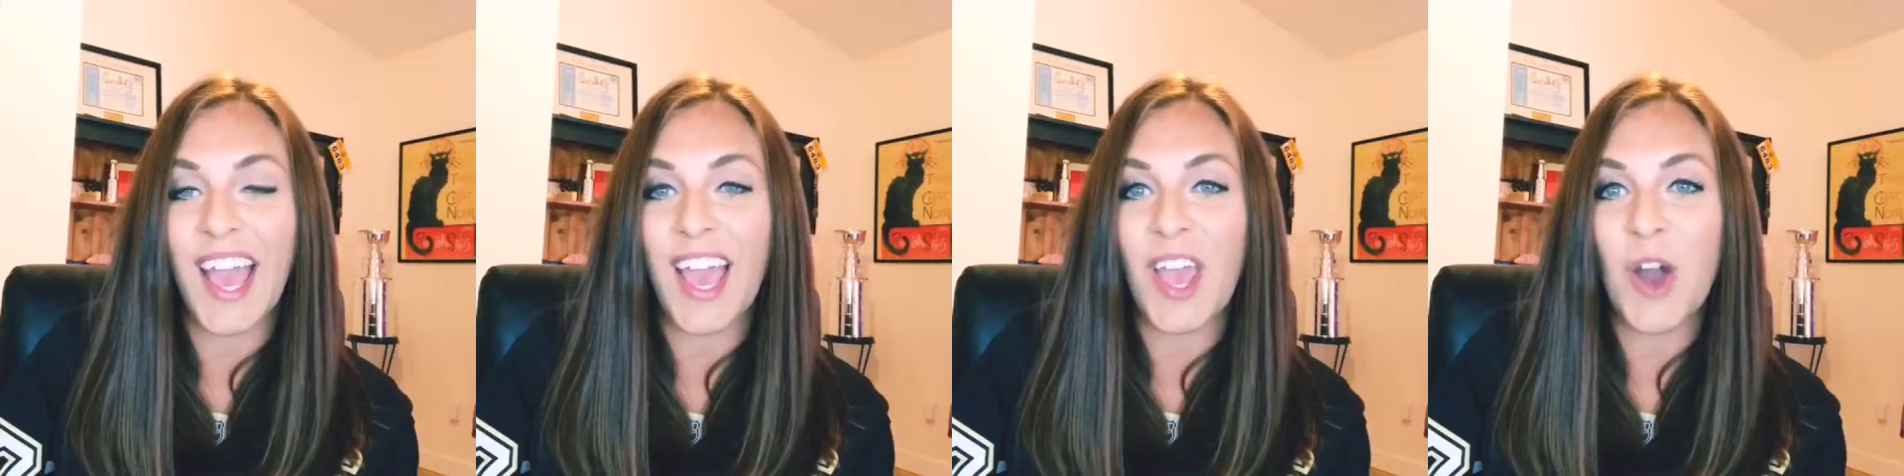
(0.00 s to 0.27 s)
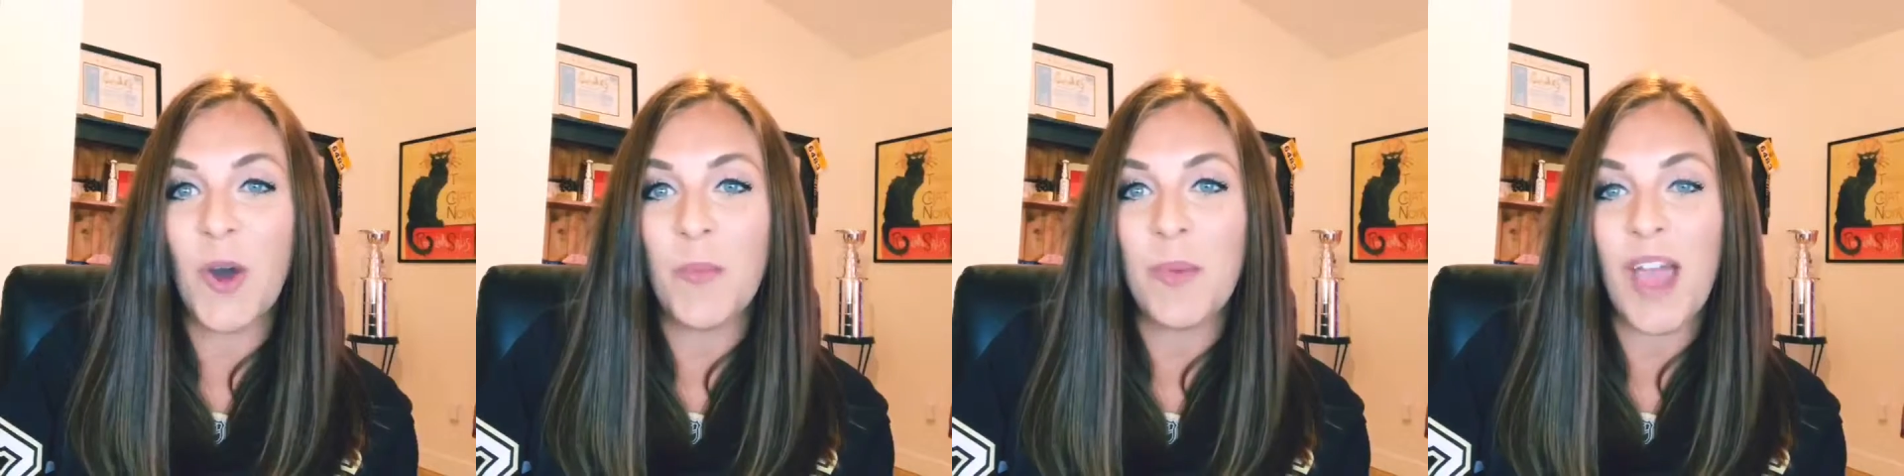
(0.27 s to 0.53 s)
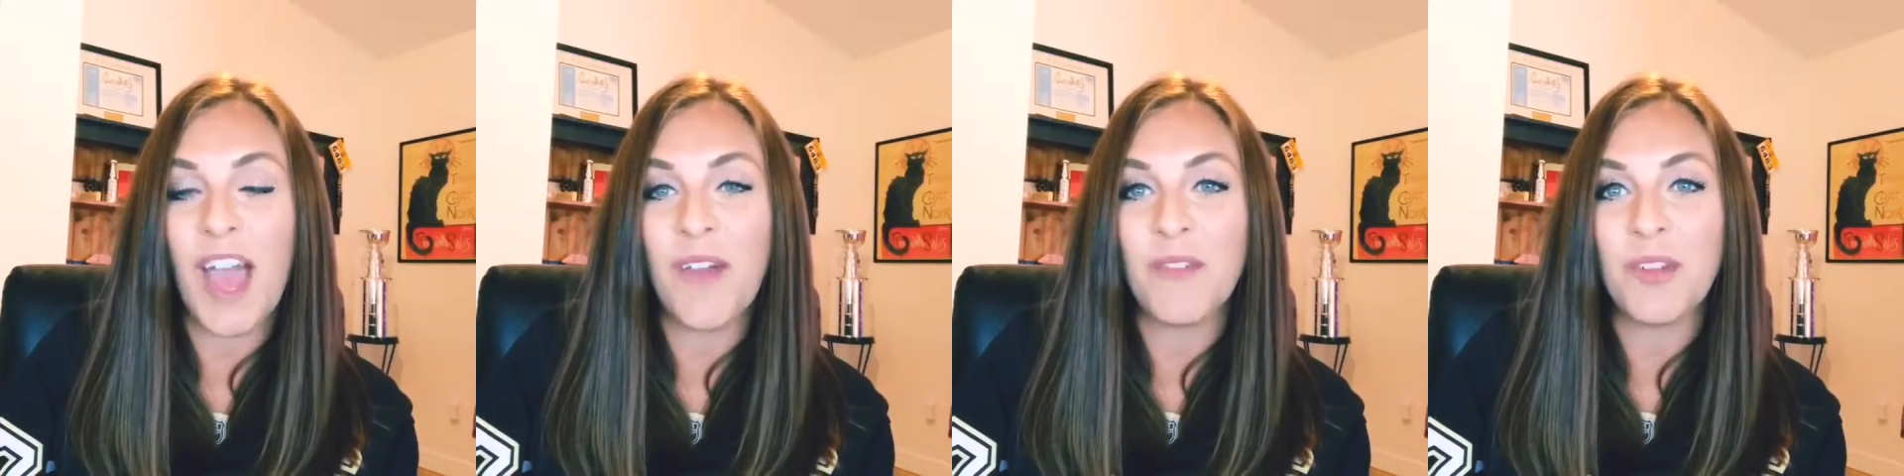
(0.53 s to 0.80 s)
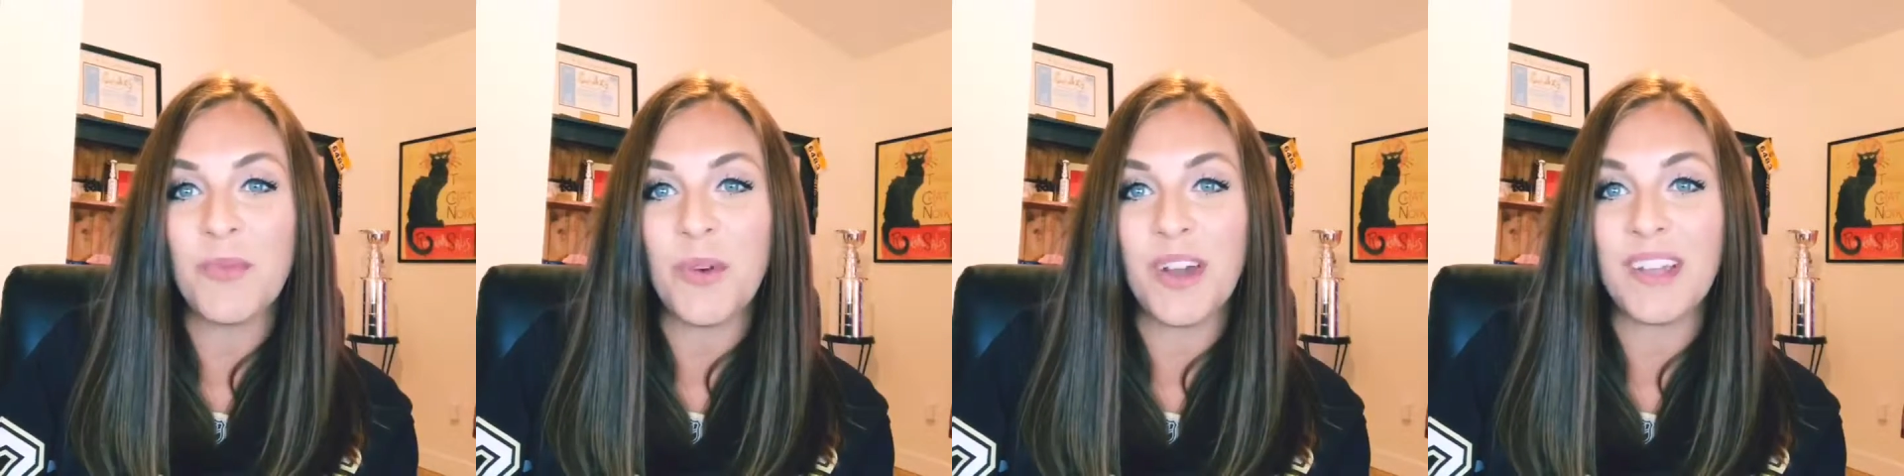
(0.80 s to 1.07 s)
I hope
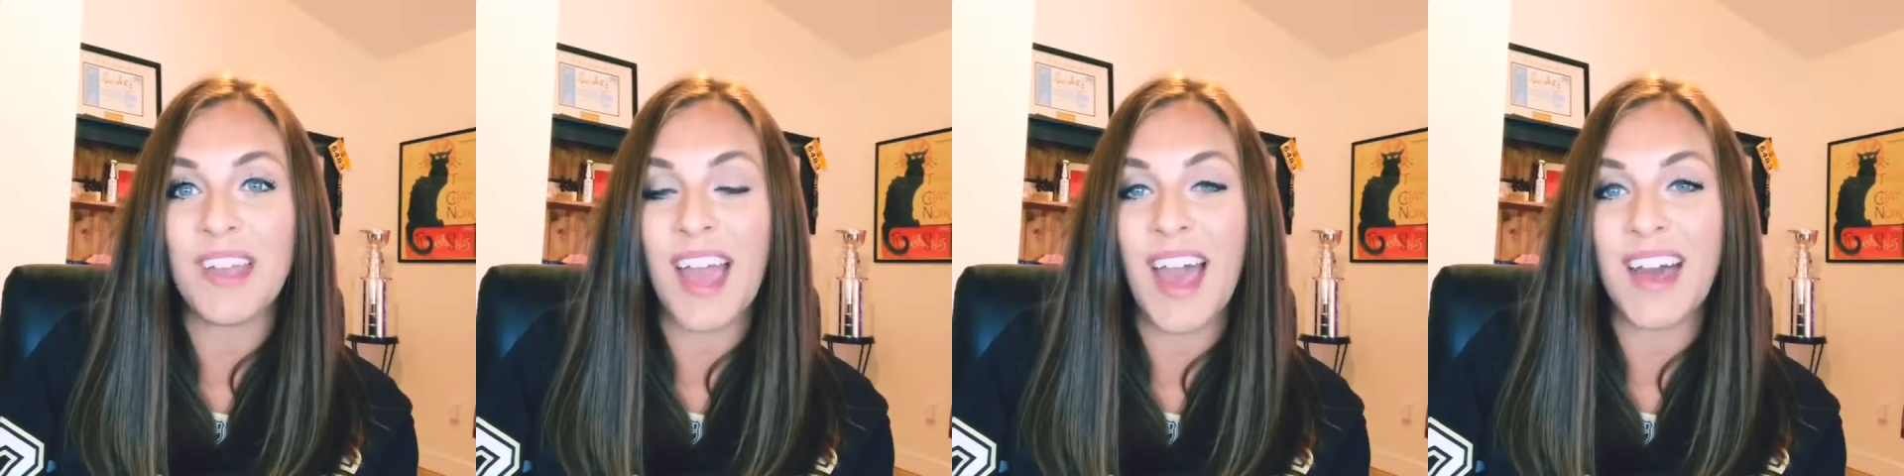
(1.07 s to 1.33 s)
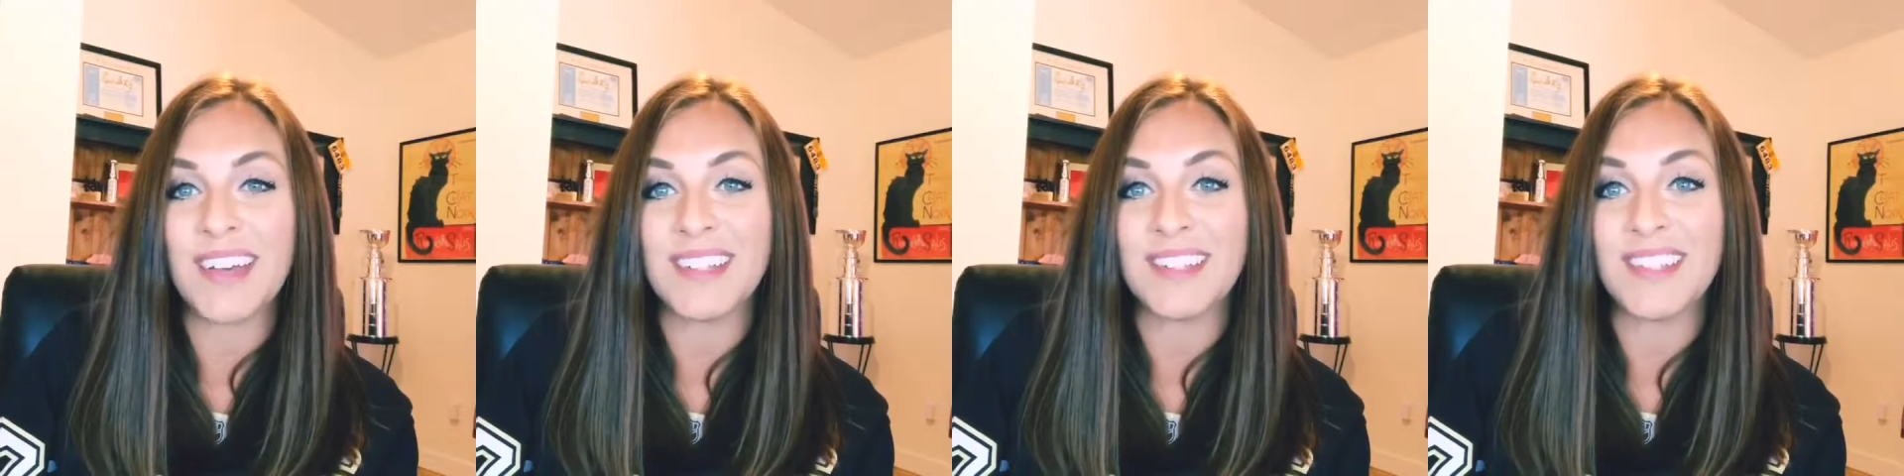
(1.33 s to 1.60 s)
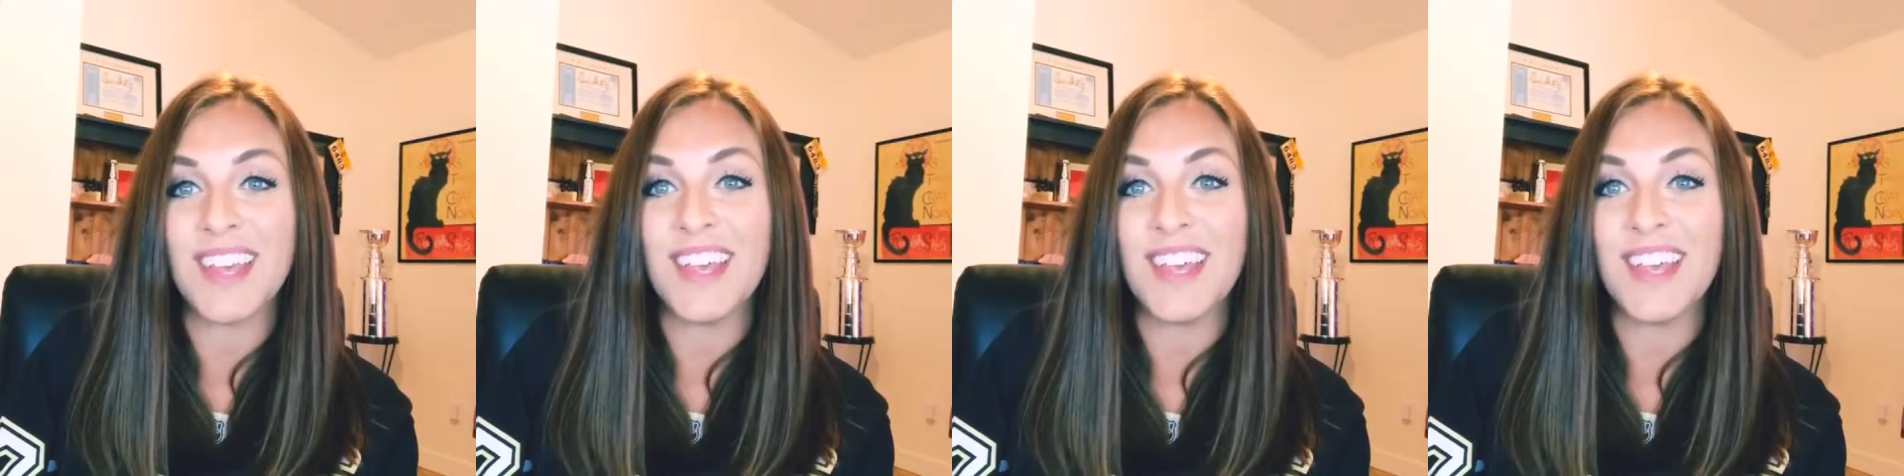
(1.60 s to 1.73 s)
everyone has